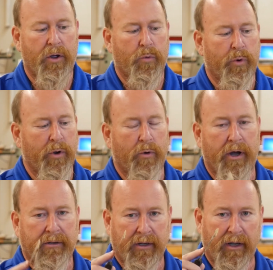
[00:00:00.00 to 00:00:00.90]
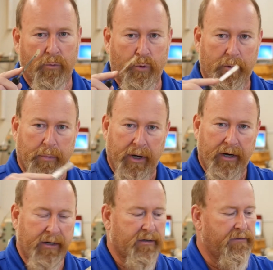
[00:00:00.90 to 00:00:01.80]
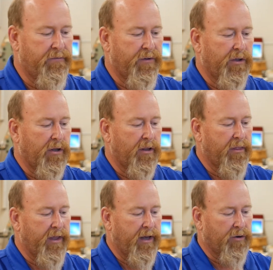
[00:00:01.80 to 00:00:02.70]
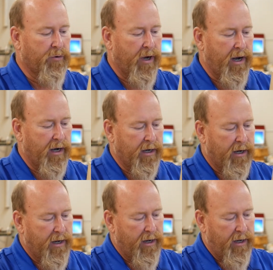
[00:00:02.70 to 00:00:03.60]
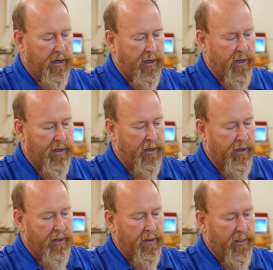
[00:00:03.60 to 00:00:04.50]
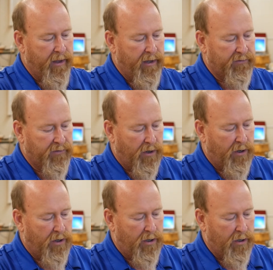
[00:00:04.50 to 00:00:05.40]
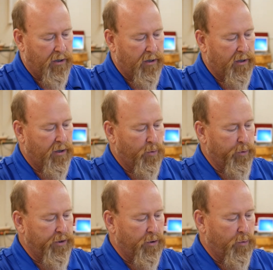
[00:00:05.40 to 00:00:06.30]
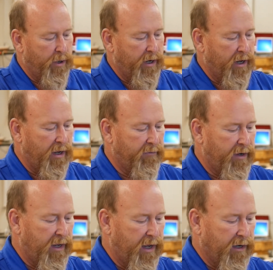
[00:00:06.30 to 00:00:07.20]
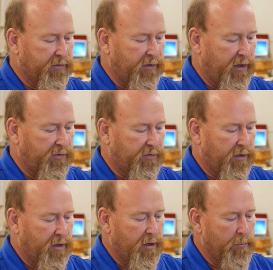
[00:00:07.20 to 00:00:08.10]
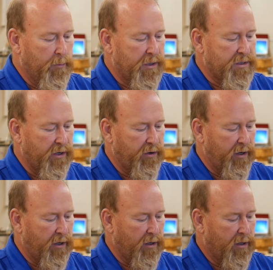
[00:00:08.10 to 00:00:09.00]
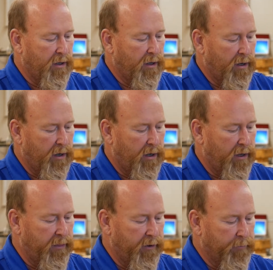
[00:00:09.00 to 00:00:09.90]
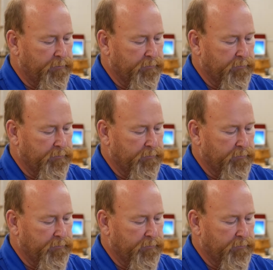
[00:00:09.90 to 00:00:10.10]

We want to get wood putty to fill that crack, and that's all. We don't want to have any excess material on there.